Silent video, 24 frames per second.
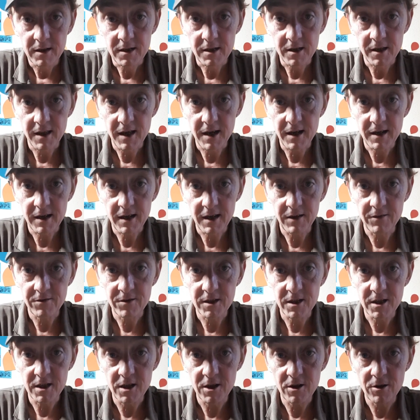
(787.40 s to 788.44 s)
So that
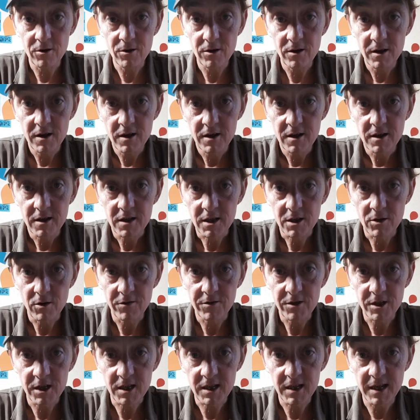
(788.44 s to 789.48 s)
gives you, so
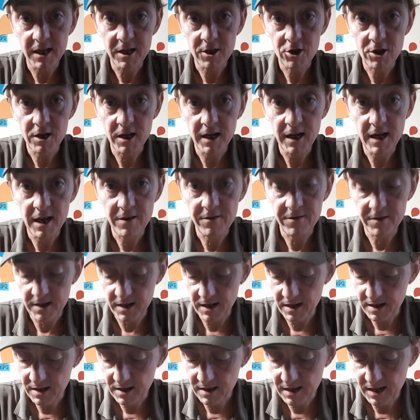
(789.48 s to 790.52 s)
I've just literally
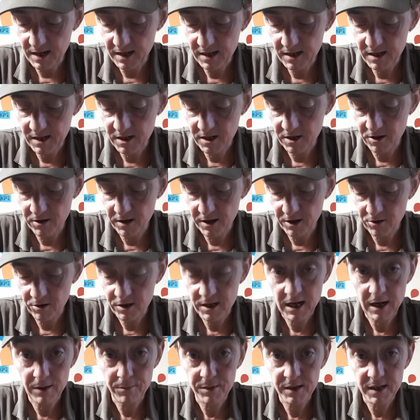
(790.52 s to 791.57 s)
lifted these two little
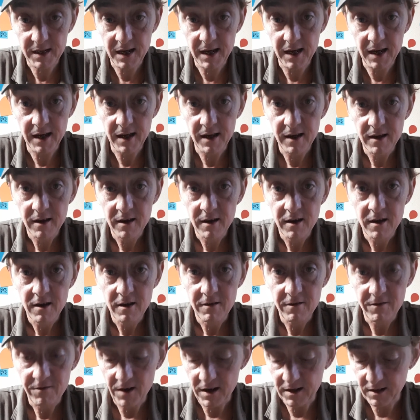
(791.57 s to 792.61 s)
tabs here,
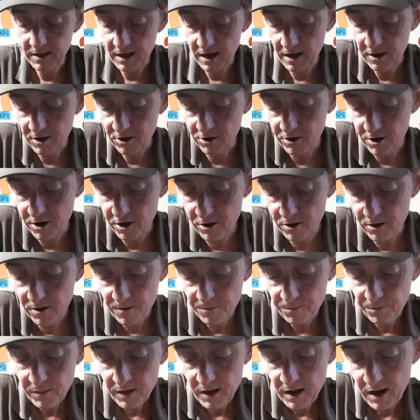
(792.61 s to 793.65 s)
fed that through,
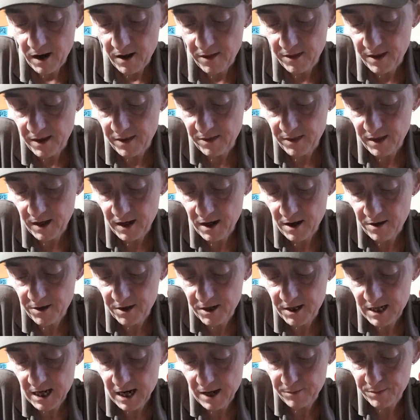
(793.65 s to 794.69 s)
and then the
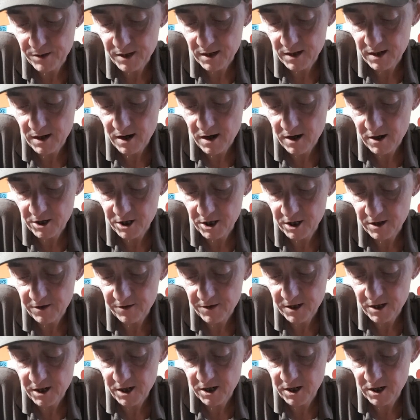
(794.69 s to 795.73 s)
other tabs are large
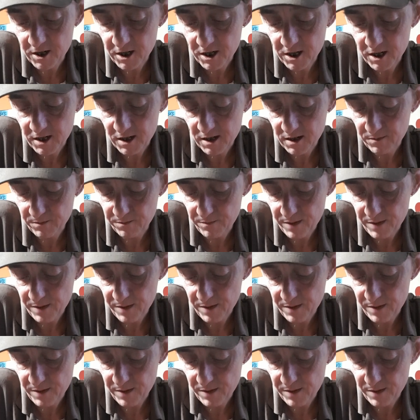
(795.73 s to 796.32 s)
enough so you can just